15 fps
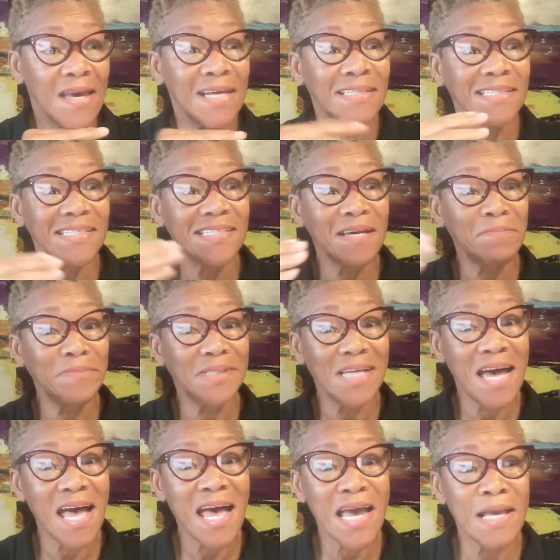And
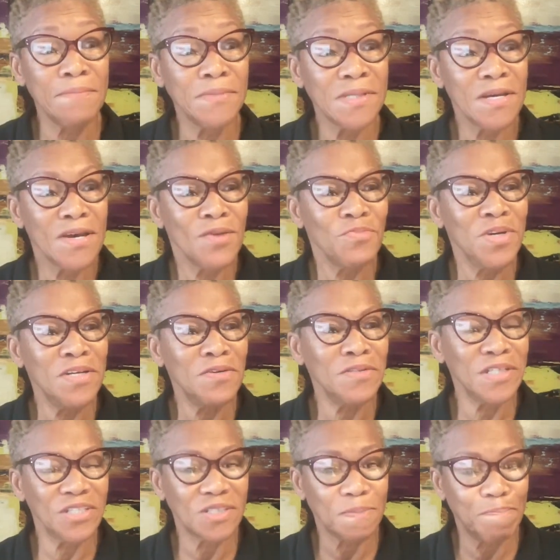sometimes we don't
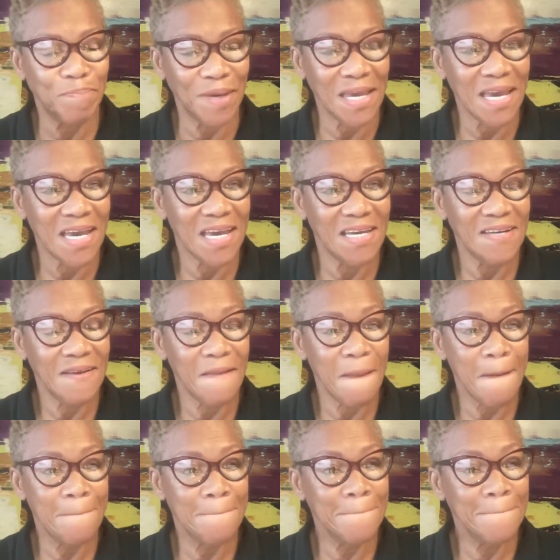expand
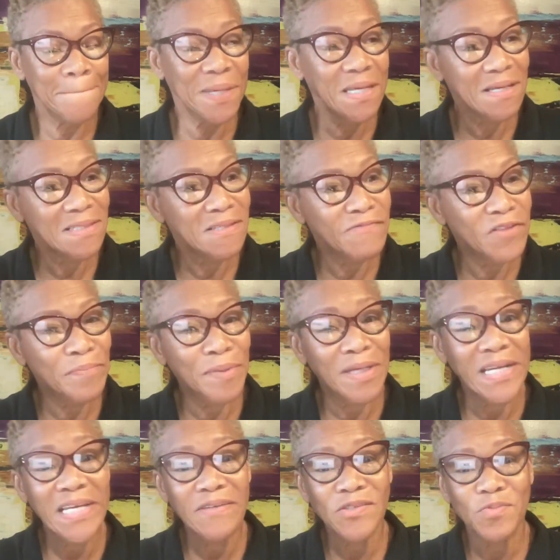because of the
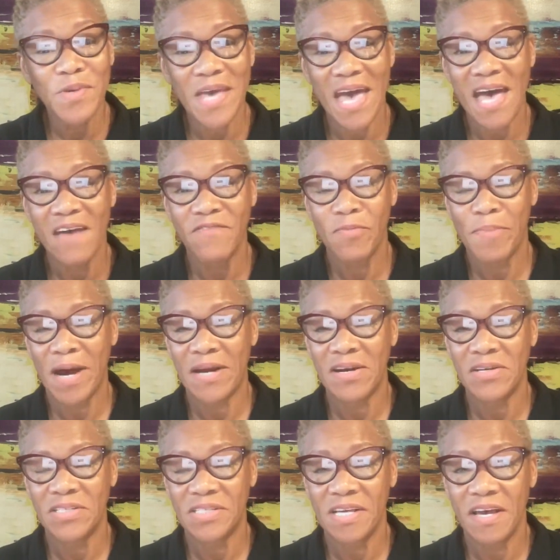beliefs we have about
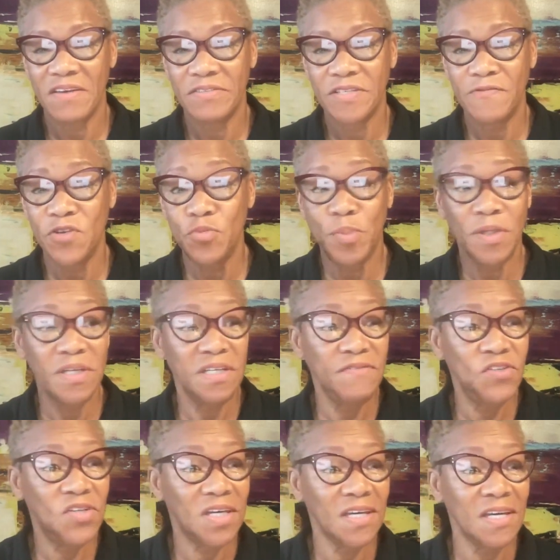ourselves. If you believe
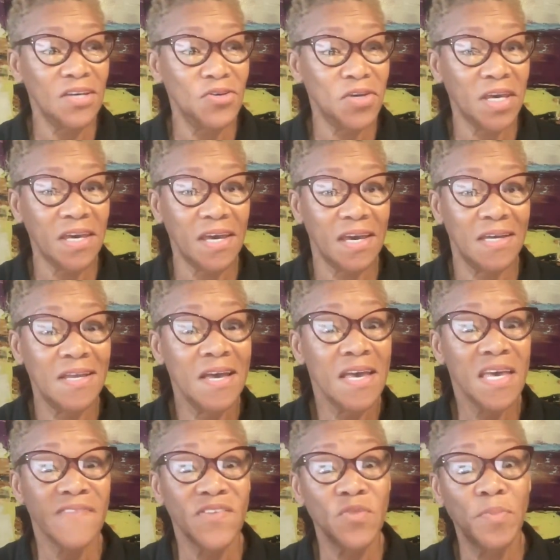you can, you can.
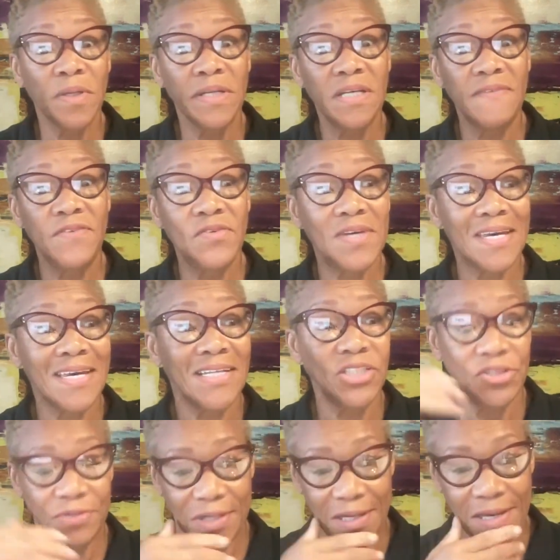If you believe you can't,
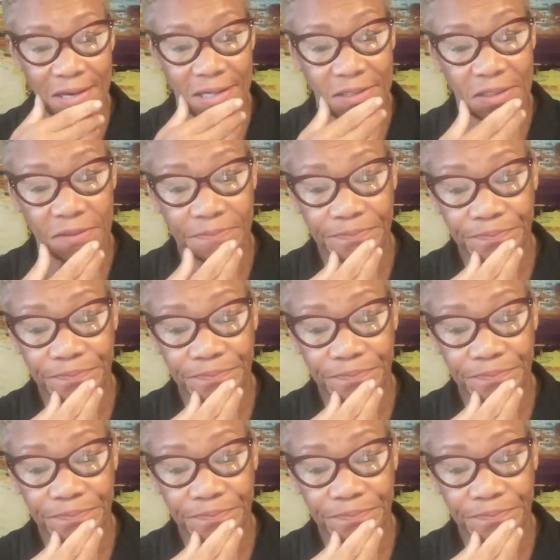you can't.